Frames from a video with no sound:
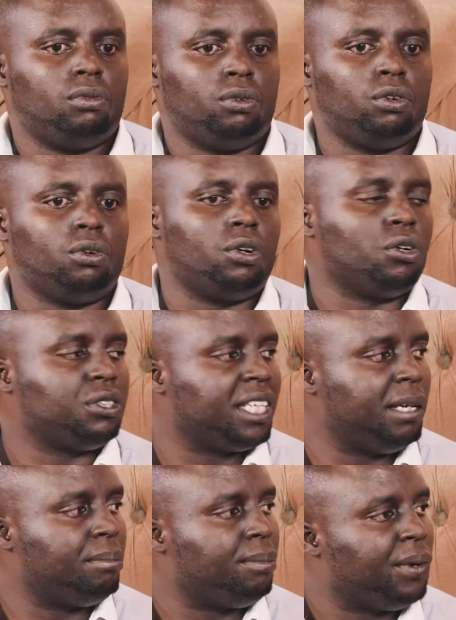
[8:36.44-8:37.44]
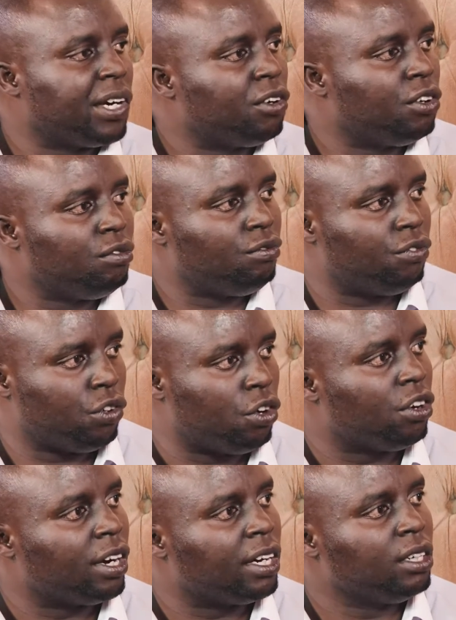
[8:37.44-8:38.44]
not keep record of
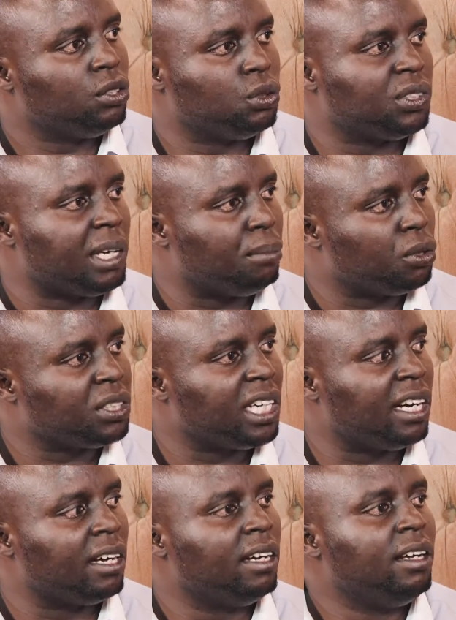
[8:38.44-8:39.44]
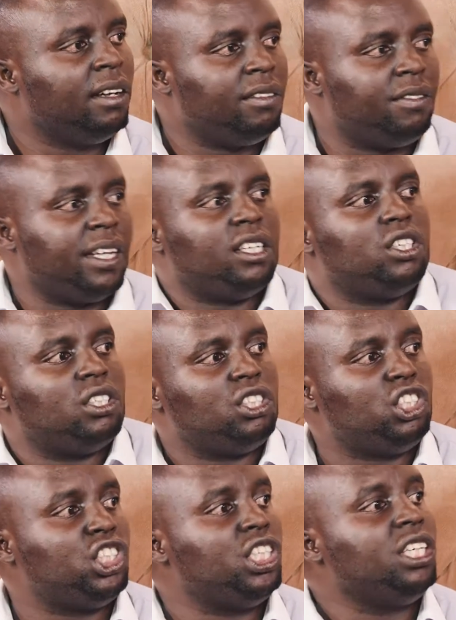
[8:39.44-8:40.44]
wrong, to support her, then
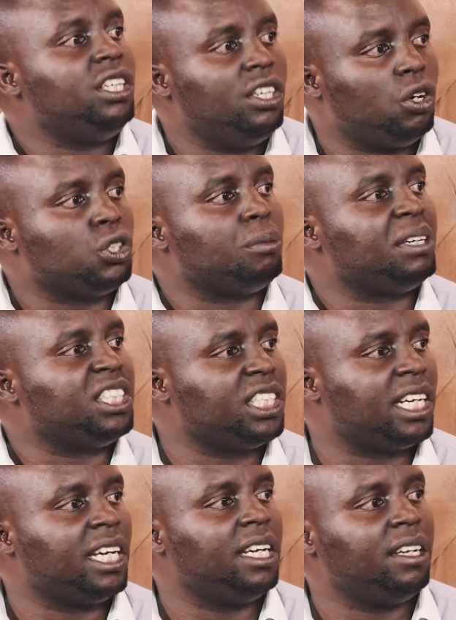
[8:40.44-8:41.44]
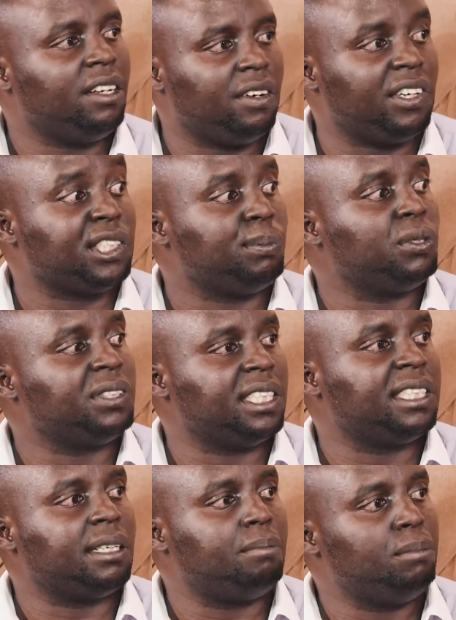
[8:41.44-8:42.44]
she automatically responds,
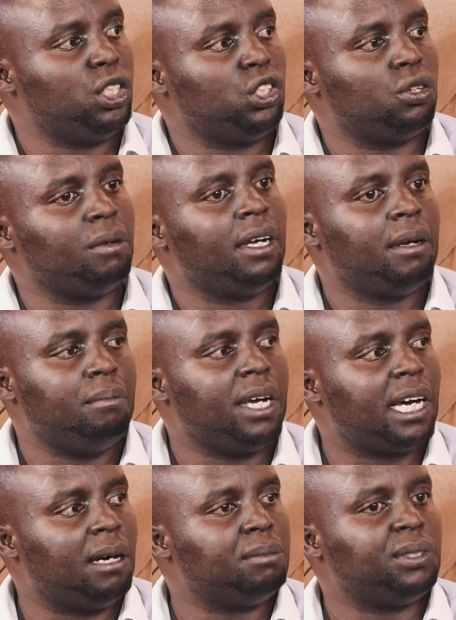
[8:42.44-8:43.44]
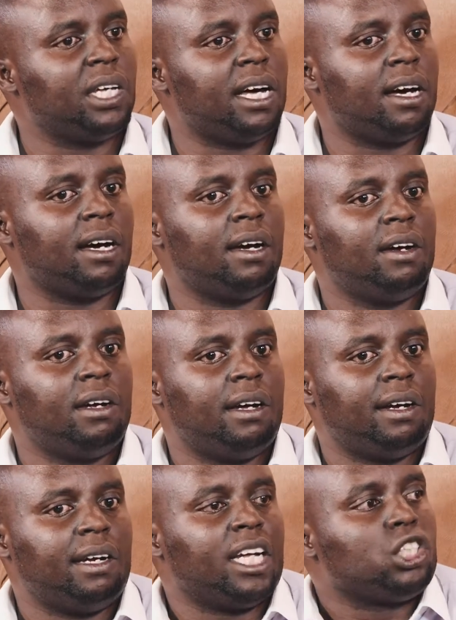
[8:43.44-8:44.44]
and submission becomes her
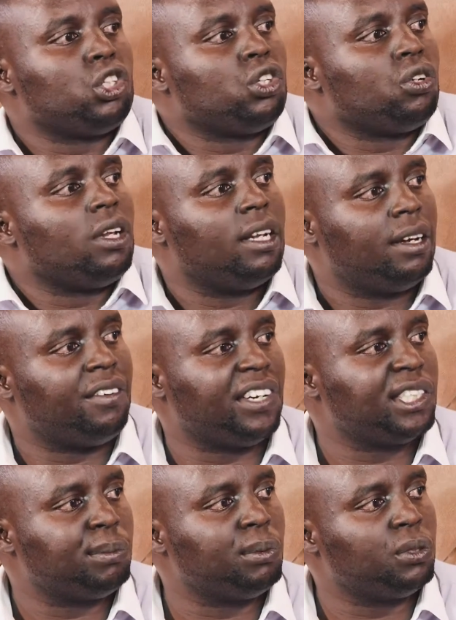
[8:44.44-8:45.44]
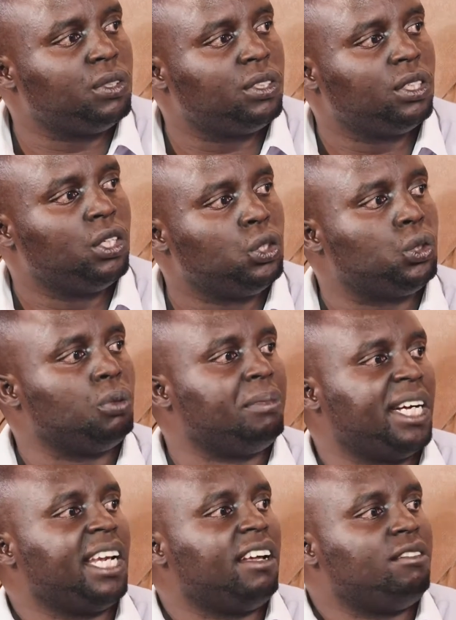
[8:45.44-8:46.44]
natural response. So
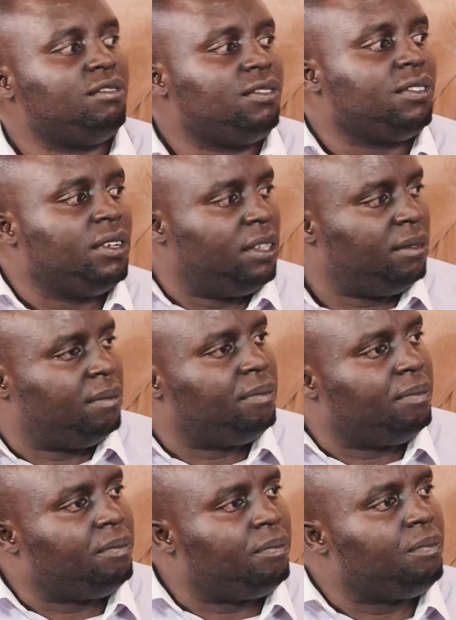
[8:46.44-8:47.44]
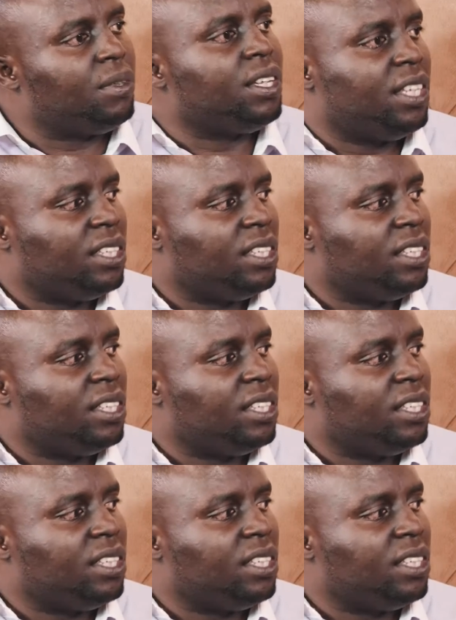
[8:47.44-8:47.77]
submission is not something demanded.